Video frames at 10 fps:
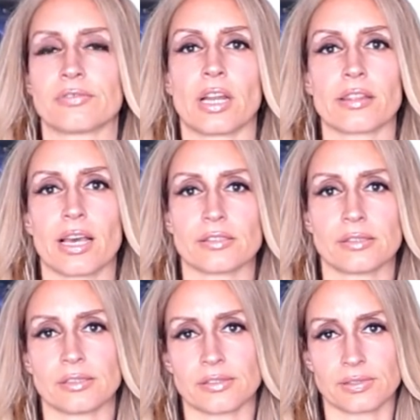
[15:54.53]
if not
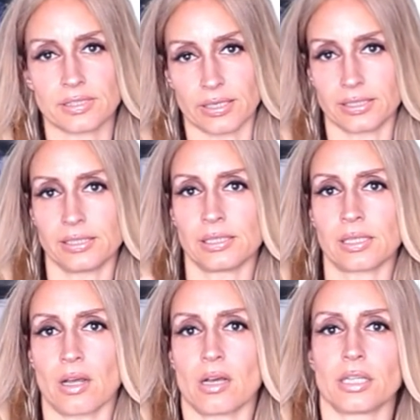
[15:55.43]
thousands, of
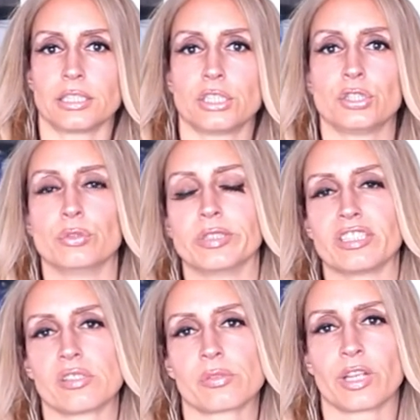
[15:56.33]
studies on
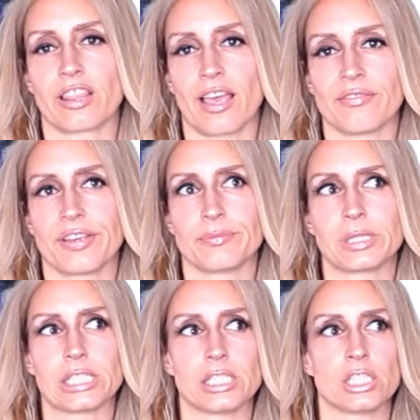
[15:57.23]
humans with
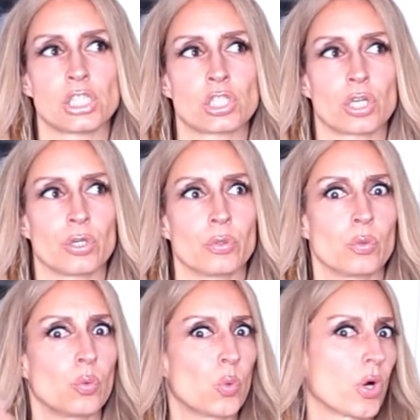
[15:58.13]
FMTs.
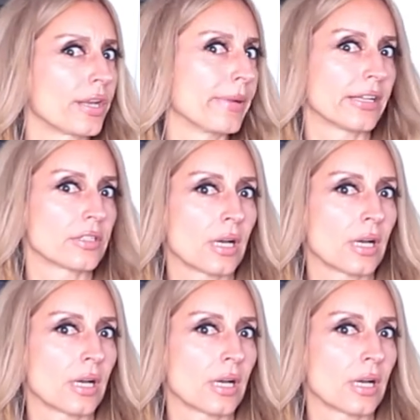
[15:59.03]
So what about